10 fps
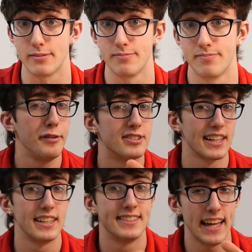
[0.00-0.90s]
But if you
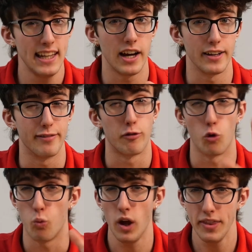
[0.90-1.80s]
set a deadline
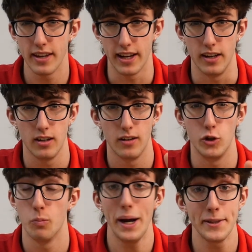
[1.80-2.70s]
for 1 day,
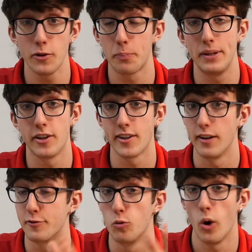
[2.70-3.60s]
you might not be done
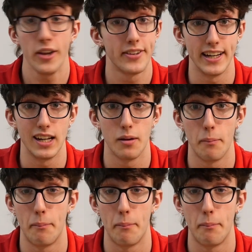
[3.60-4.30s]
after 1 day,